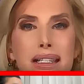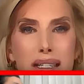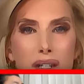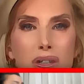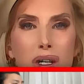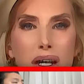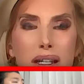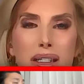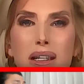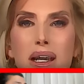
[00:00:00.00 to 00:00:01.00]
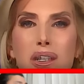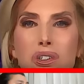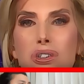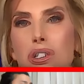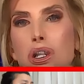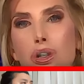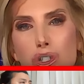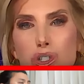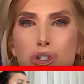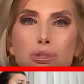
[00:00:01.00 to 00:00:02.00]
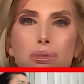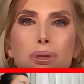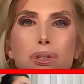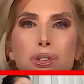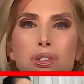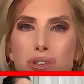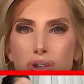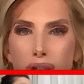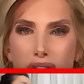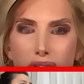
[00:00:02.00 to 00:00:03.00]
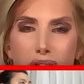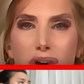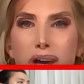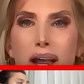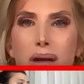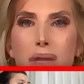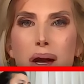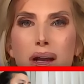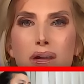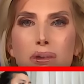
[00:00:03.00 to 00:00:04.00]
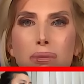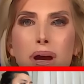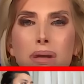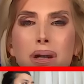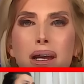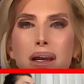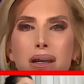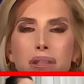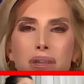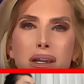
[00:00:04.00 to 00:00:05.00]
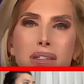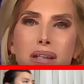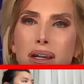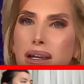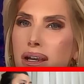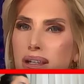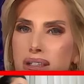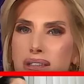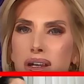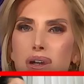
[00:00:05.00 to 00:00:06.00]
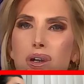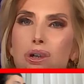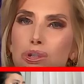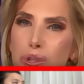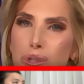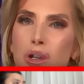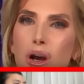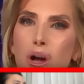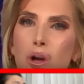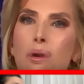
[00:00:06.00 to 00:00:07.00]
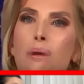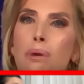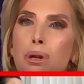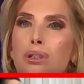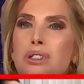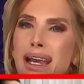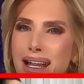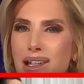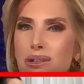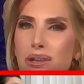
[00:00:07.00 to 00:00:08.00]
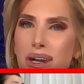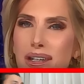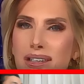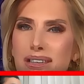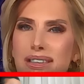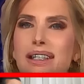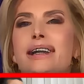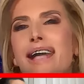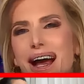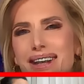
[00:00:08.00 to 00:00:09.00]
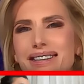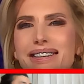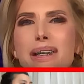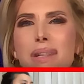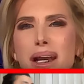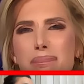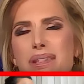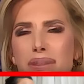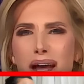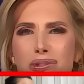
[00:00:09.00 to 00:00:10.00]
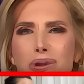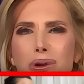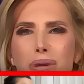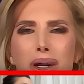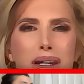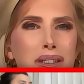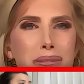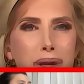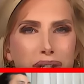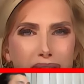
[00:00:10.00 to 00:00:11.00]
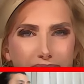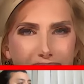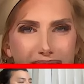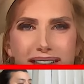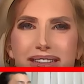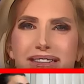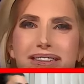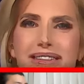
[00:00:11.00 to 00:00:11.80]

reconsidering his nation's lurch to push these transgender and non-binary propaganda things on kids, Trudeau pulls a Hillary. Yeah, he blames the vast right-wing conspiracy.